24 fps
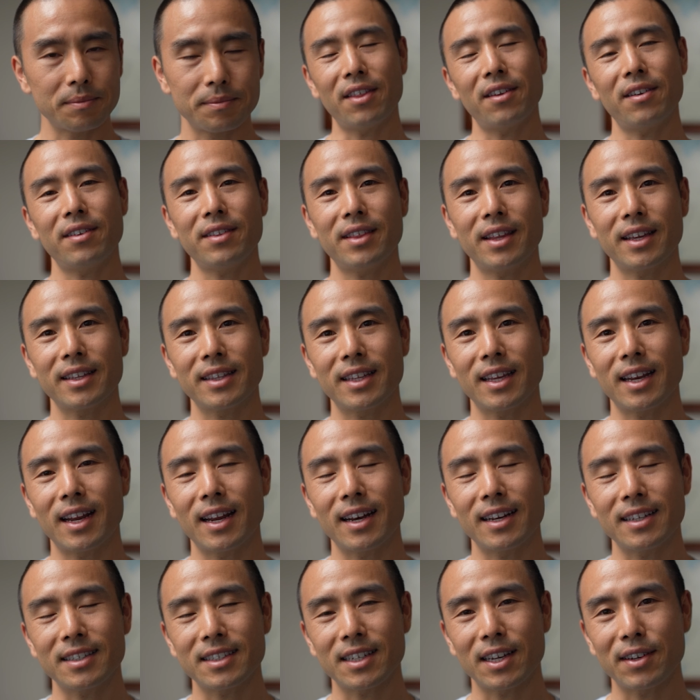The third thing that
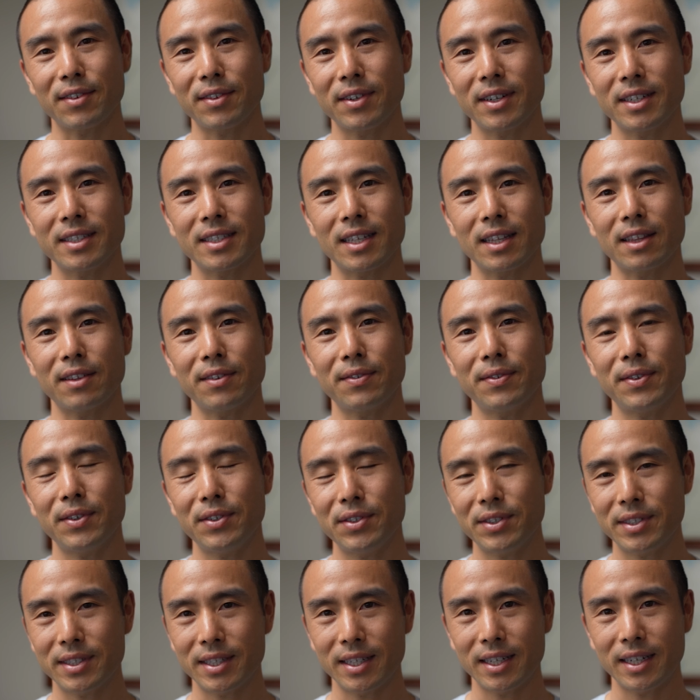I discovered is that the
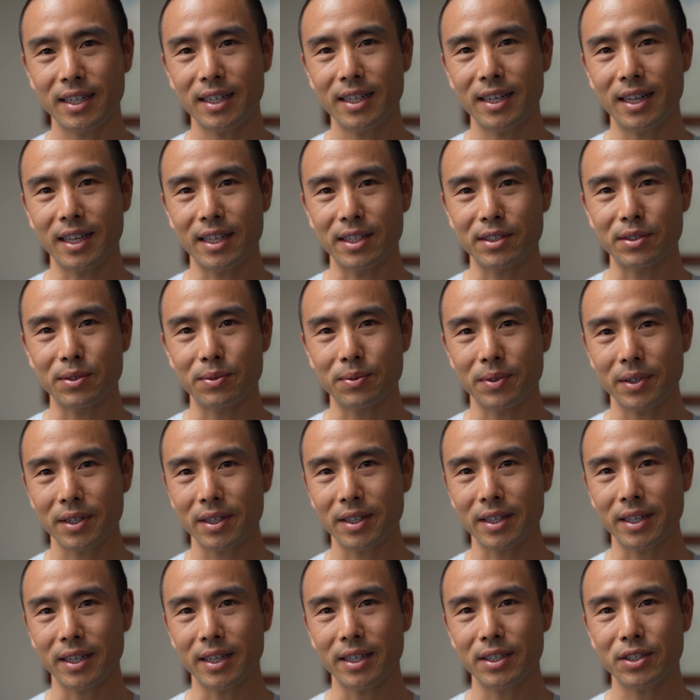food scene is
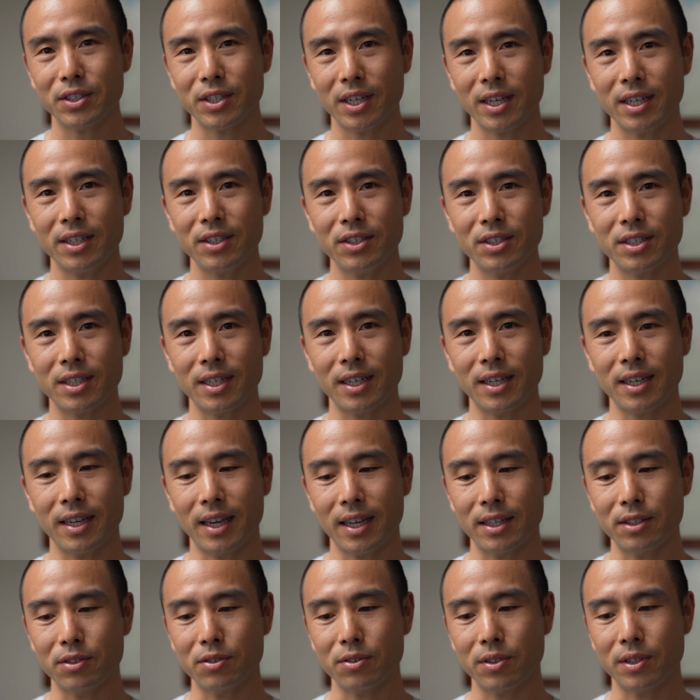really
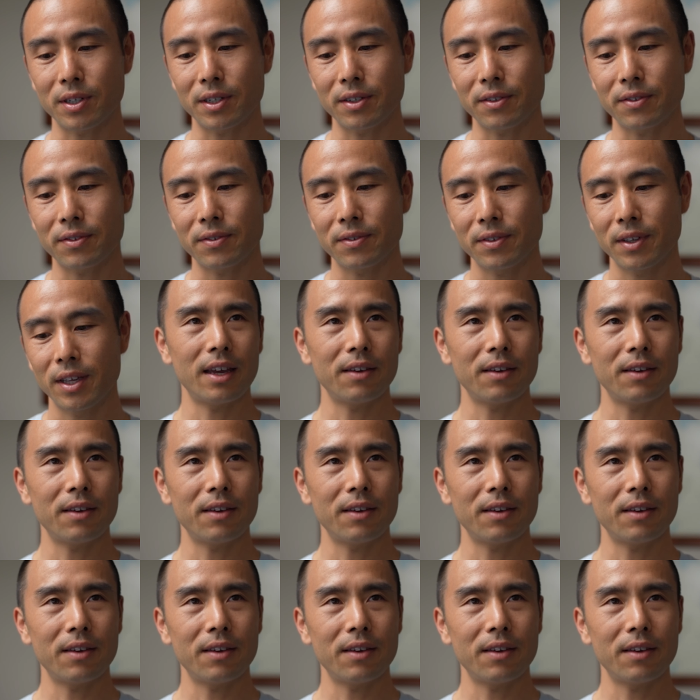changing and sort of